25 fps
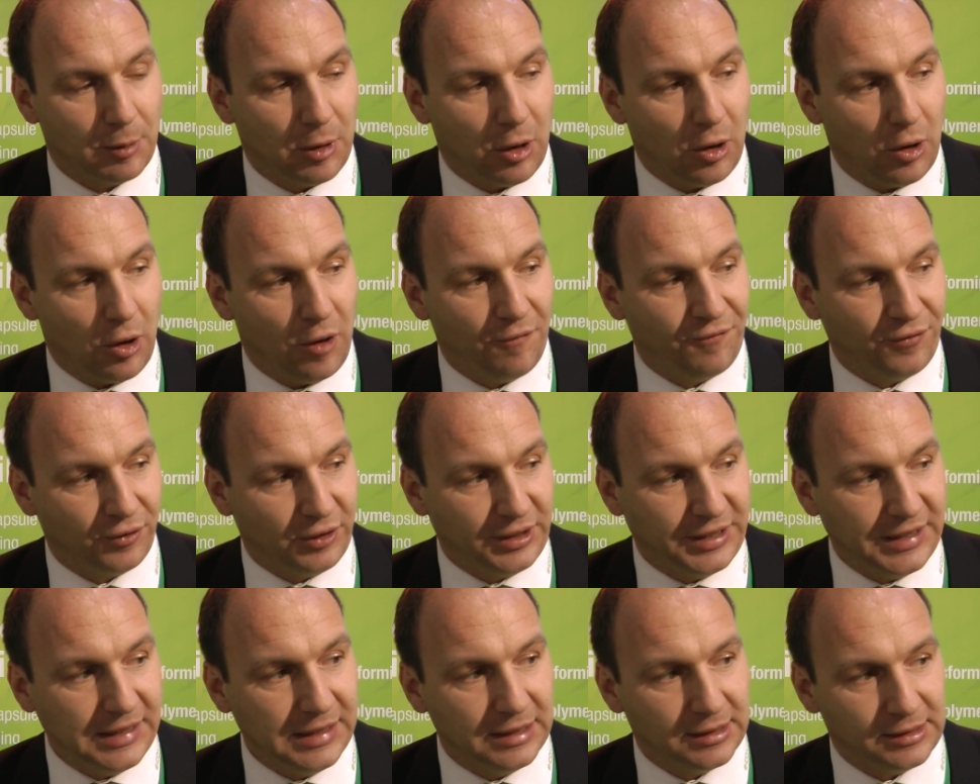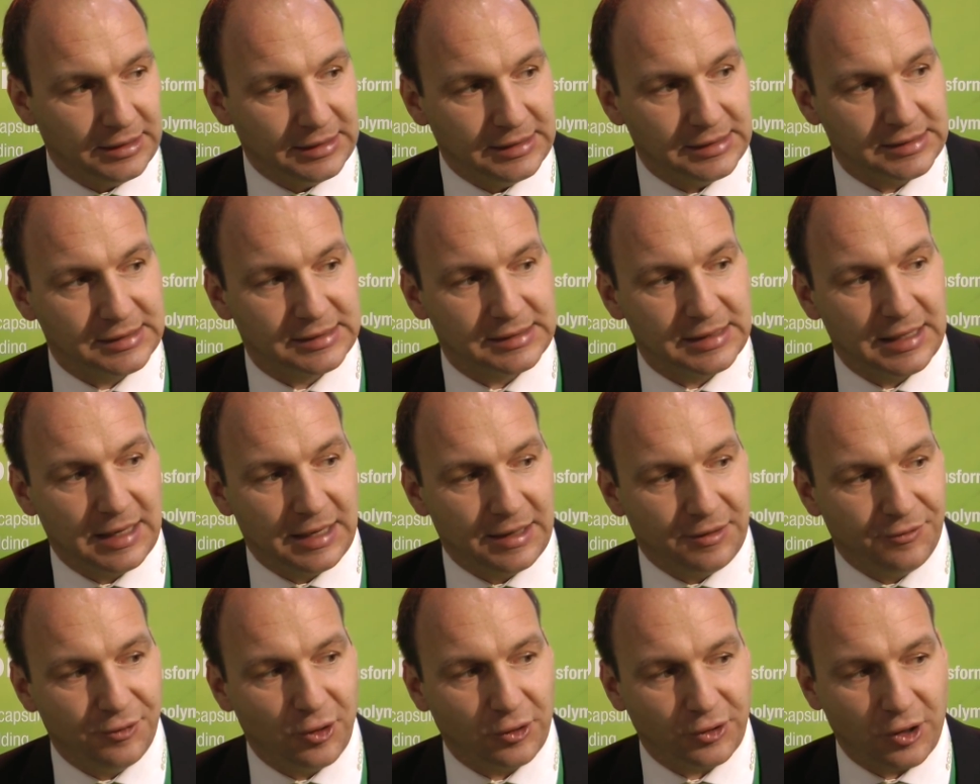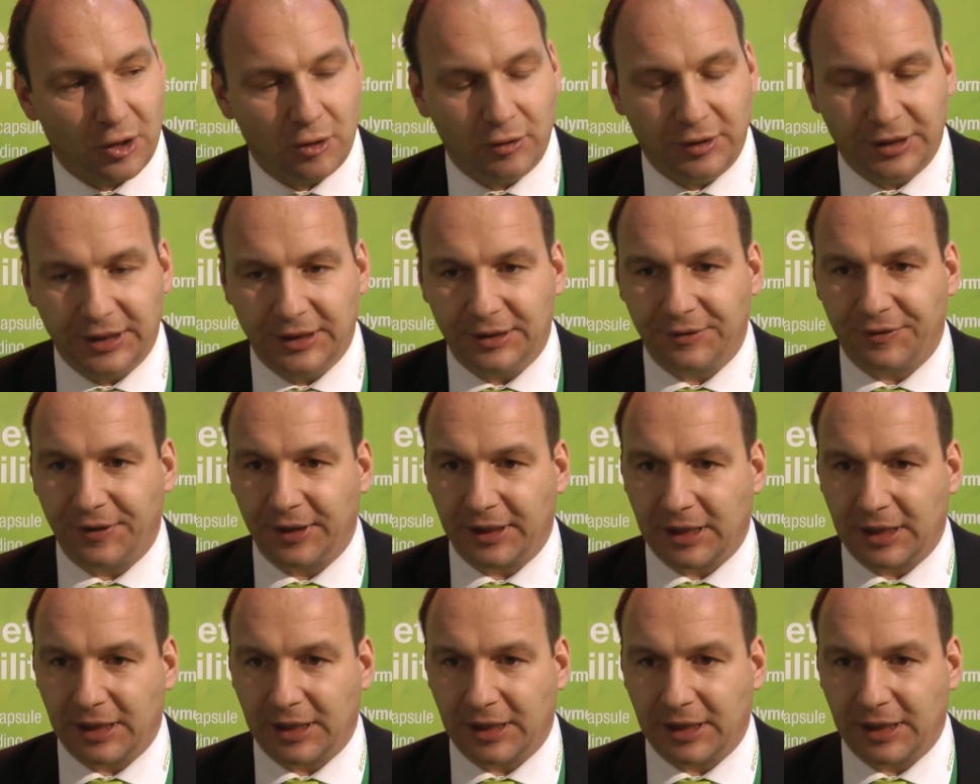offer here is not only the